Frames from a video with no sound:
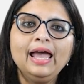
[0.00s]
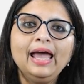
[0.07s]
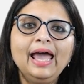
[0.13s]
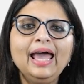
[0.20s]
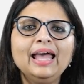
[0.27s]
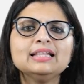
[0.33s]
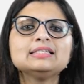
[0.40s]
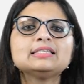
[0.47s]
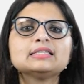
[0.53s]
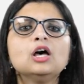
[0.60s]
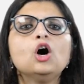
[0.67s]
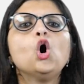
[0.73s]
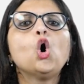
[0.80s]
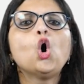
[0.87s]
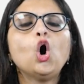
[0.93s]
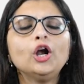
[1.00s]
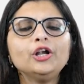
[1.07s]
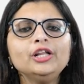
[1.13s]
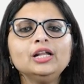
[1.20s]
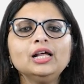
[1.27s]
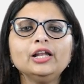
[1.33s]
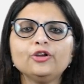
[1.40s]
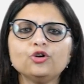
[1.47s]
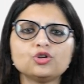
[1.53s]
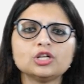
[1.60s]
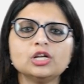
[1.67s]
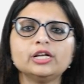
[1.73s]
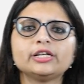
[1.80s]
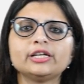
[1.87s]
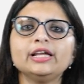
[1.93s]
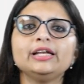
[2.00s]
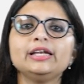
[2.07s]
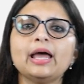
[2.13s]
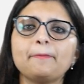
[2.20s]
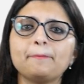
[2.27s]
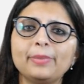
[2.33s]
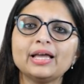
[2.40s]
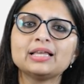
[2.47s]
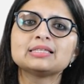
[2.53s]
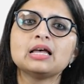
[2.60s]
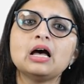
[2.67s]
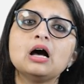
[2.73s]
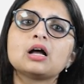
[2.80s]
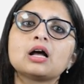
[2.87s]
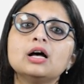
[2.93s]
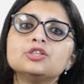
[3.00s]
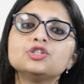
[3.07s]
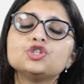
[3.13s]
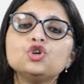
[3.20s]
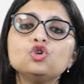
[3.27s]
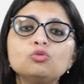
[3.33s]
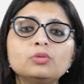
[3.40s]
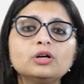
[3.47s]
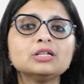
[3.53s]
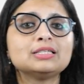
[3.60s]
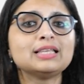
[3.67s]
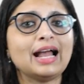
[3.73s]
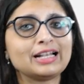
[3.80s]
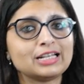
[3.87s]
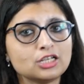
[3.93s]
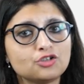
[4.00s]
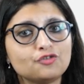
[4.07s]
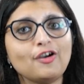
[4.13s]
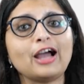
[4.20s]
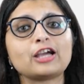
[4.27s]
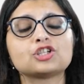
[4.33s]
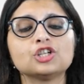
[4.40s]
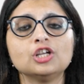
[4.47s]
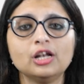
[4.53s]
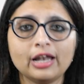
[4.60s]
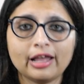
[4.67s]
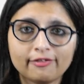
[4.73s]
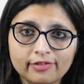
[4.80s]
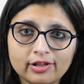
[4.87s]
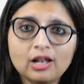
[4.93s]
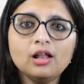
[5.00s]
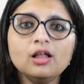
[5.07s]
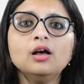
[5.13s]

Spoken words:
Hence, ordinal utility depicts a consumer satisfaction level